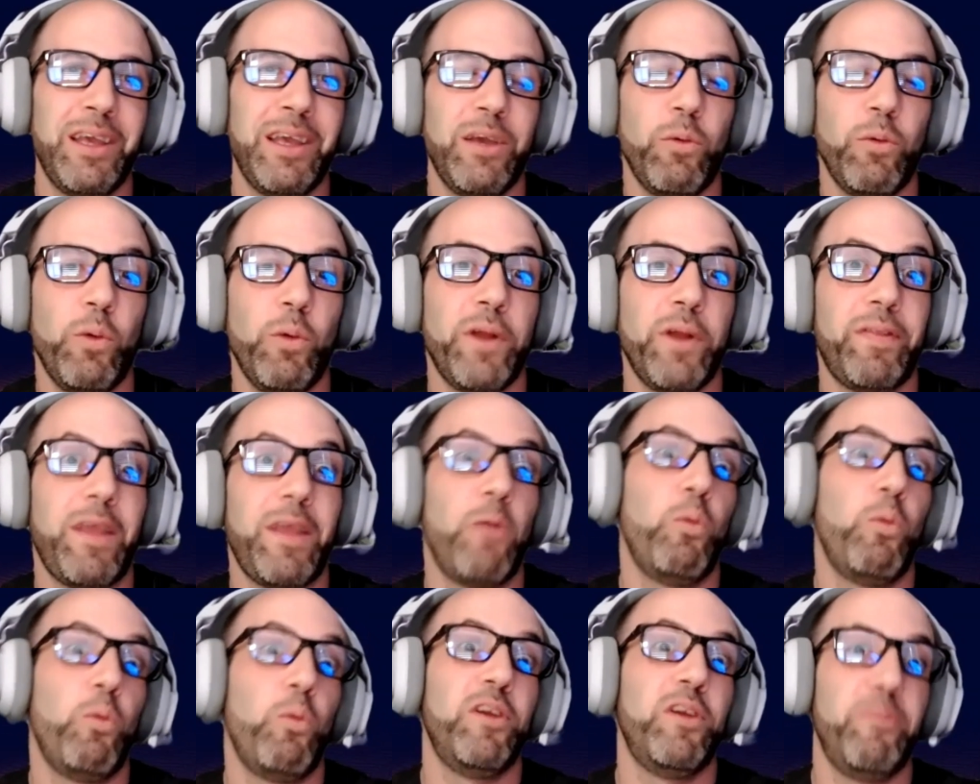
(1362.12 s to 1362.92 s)
what
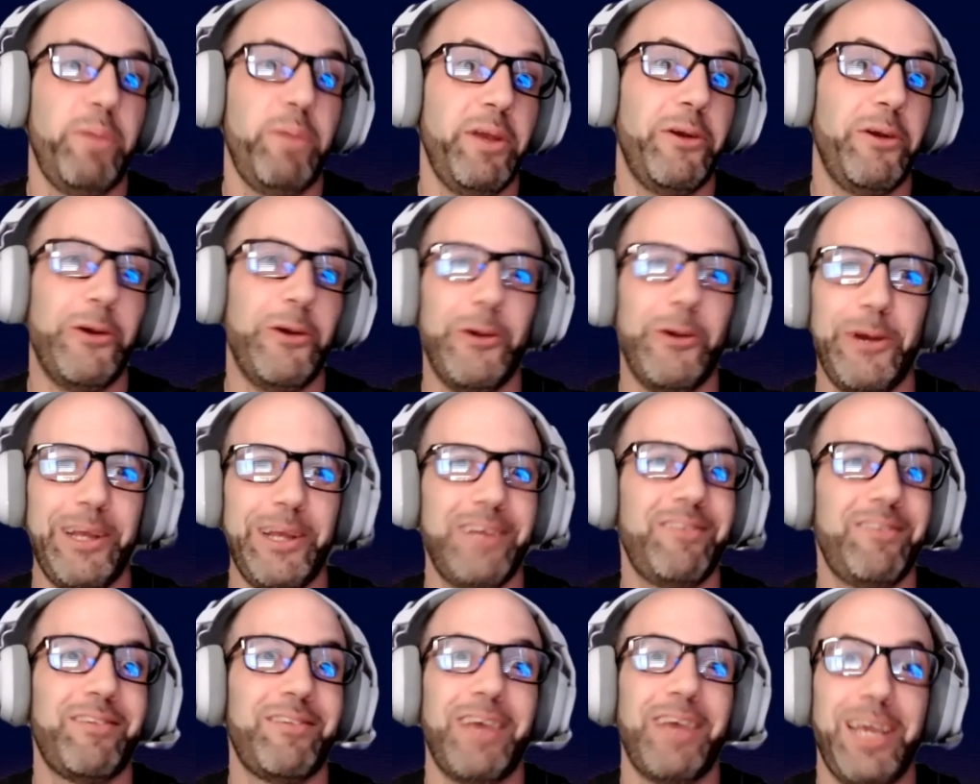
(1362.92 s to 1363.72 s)
they would have been
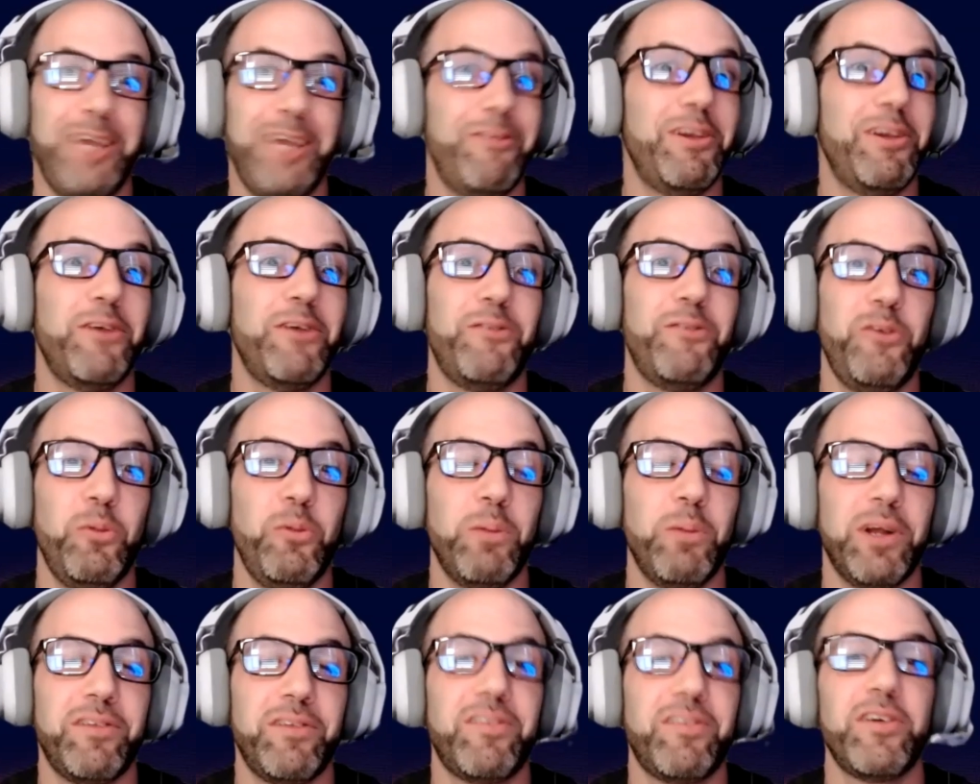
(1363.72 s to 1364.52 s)
earning, say, even a few
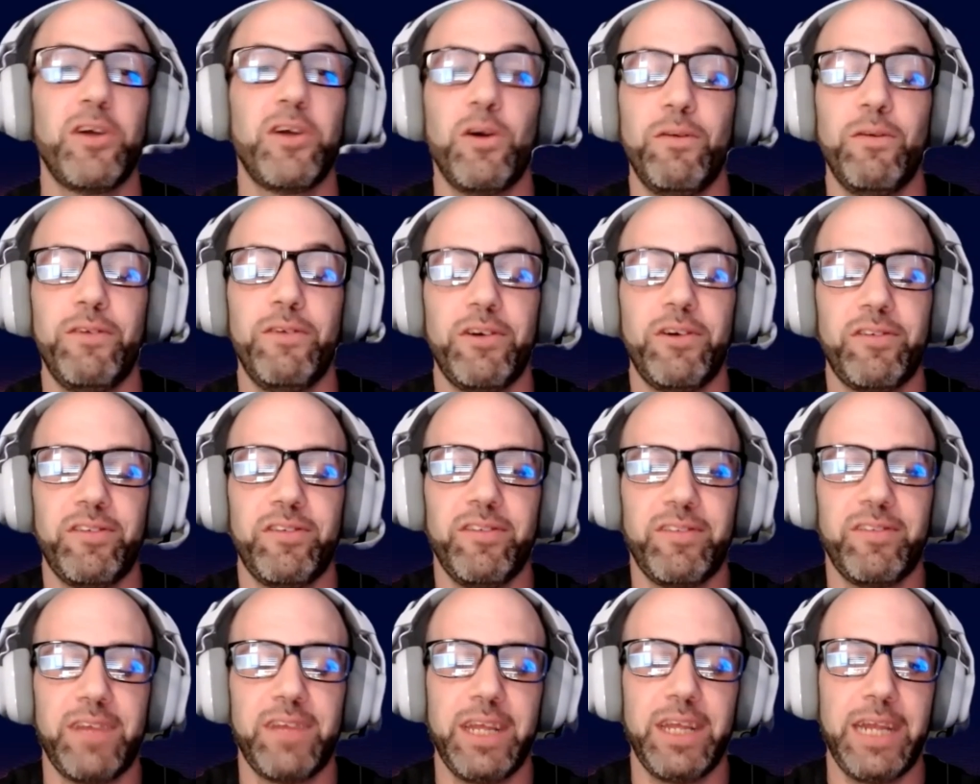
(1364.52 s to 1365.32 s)
months ago
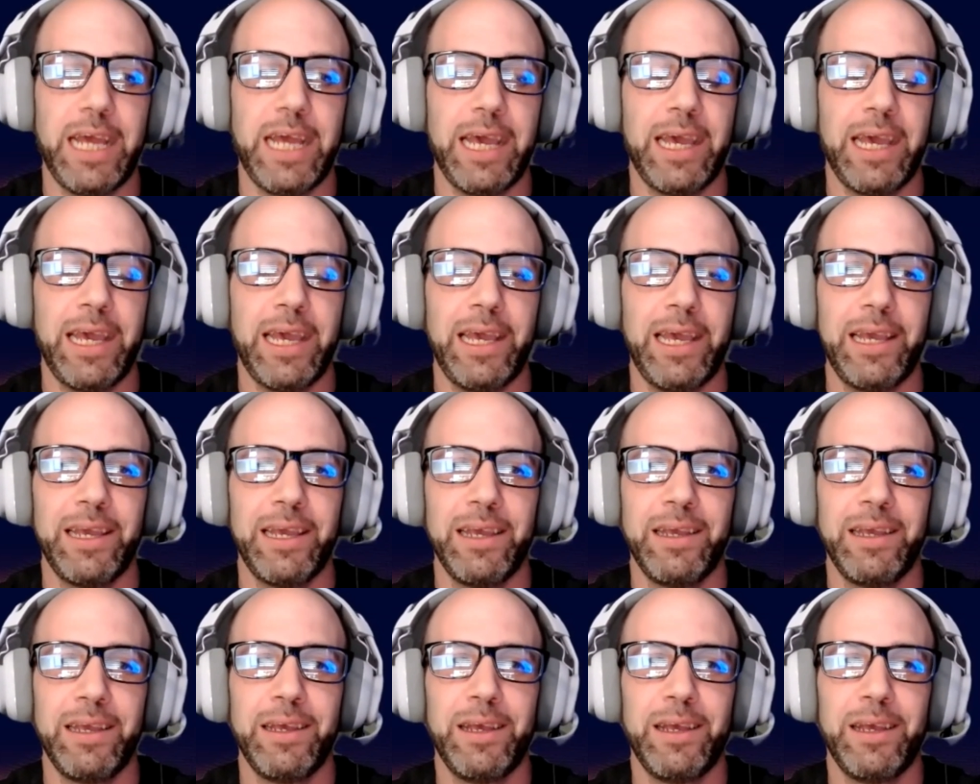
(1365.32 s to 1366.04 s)
versus today.